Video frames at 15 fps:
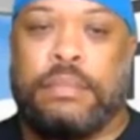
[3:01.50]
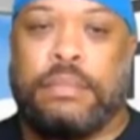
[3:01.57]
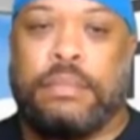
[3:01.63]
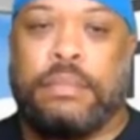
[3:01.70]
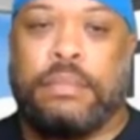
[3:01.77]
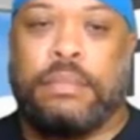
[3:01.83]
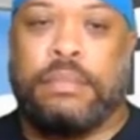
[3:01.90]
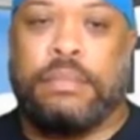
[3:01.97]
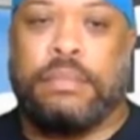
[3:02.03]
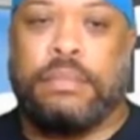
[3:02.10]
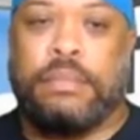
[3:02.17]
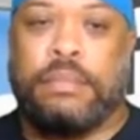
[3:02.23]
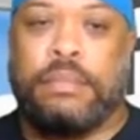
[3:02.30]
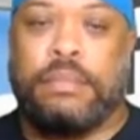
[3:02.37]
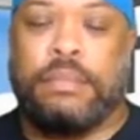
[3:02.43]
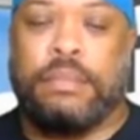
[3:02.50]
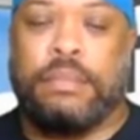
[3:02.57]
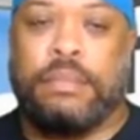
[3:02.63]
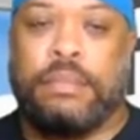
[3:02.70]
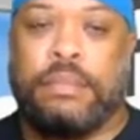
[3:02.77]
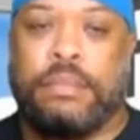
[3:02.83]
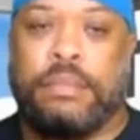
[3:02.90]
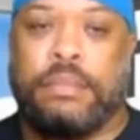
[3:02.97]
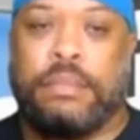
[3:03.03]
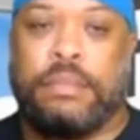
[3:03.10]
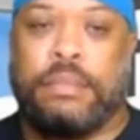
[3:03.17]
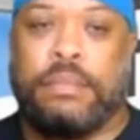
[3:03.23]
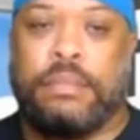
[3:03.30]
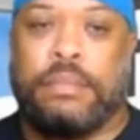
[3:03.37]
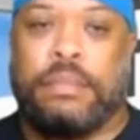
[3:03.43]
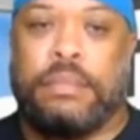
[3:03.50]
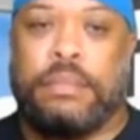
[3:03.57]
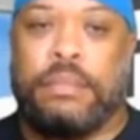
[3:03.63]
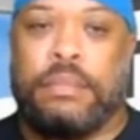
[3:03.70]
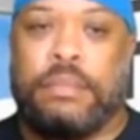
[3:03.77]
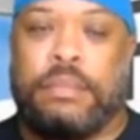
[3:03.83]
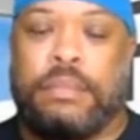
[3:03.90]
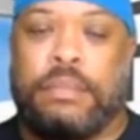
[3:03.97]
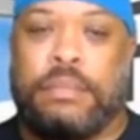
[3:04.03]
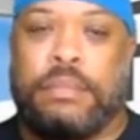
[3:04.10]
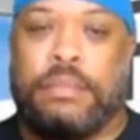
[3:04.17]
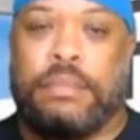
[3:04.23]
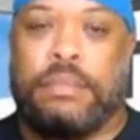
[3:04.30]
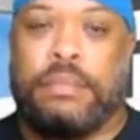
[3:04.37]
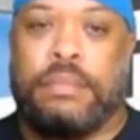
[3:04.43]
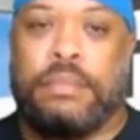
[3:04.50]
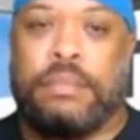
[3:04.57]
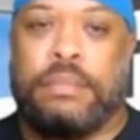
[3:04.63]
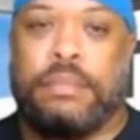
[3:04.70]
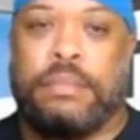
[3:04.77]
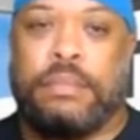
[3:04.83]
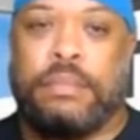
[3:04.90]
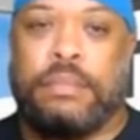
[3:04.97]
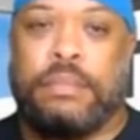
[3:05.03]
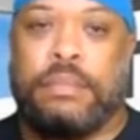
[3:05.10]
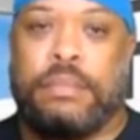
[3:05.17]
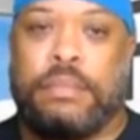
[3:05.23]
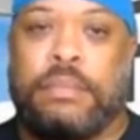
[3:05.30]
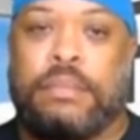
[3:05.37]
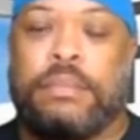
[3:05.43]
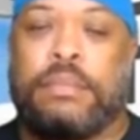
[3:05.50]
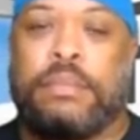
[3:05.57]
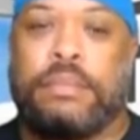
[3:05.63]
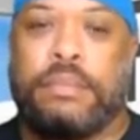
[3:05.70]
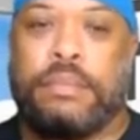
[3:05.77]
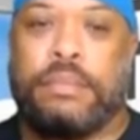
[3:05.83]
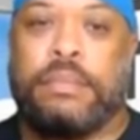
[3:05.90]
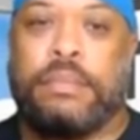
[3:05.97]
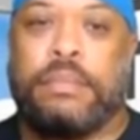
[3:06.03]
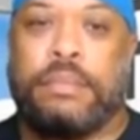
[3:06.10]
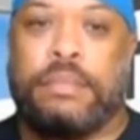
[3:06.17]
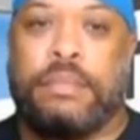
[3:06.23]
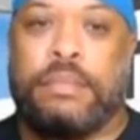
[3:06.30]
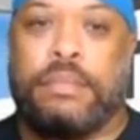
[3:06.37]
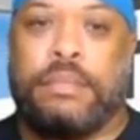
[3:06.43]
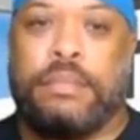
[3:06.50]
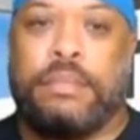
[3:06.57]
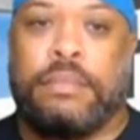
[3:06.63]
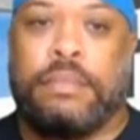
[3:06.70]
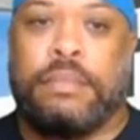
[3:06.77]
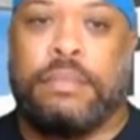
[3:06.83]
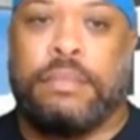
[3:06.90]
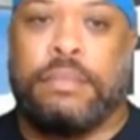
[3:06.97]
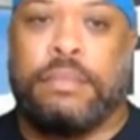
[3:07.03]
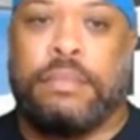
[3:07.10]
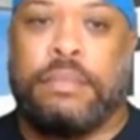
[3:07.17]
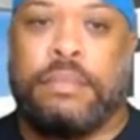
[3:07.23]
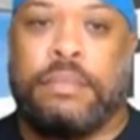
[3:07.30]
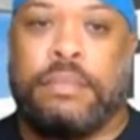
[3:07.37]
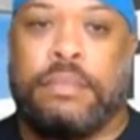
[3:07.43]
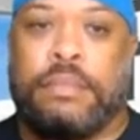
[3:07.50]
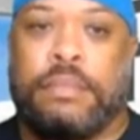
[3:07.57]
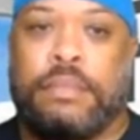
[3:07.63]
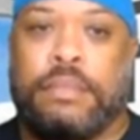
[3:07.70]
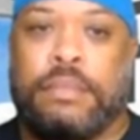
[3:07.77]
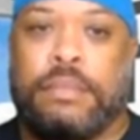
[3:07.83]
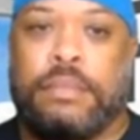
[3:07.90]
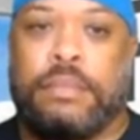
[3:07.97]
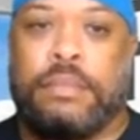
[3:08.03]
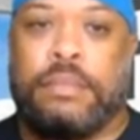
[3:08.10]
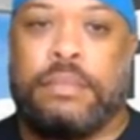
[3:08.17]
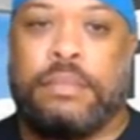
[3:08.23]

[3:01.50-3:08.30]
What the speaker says: (not speaking)